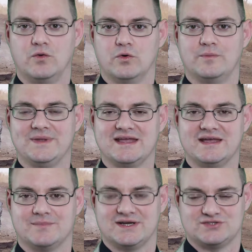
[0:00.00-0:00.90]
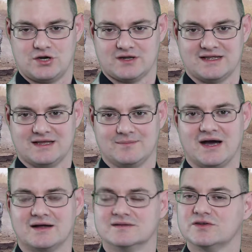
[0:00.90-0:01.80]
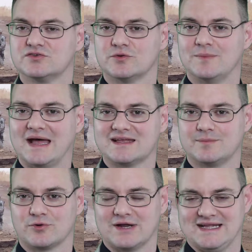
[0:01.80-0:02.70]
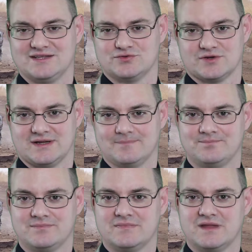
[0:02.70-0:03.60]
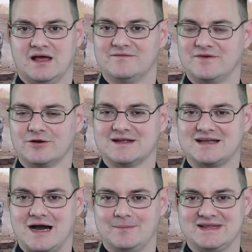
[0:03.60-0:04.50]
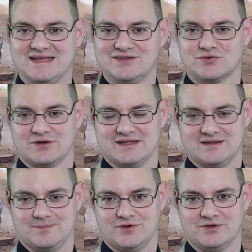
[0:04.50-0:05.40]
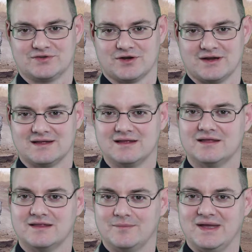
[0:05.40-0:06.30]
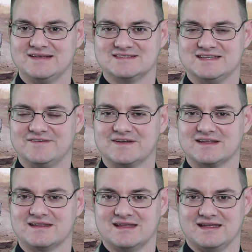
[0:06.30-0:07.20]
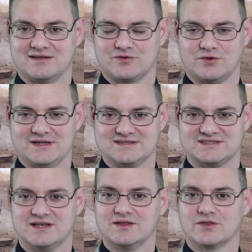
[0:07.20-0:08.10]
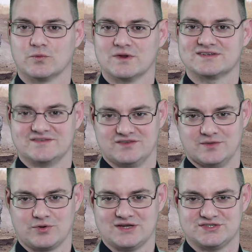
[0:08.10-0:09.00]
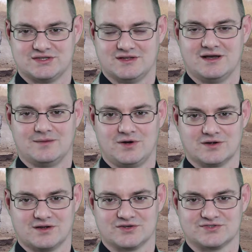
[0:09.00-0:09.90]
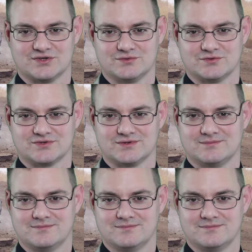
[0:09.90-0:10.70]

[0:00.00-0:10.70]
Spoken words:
We'll begin by talking about traumatic brain injury, a very common injury in the military that may significantly increase the risk of depression among our soldiers.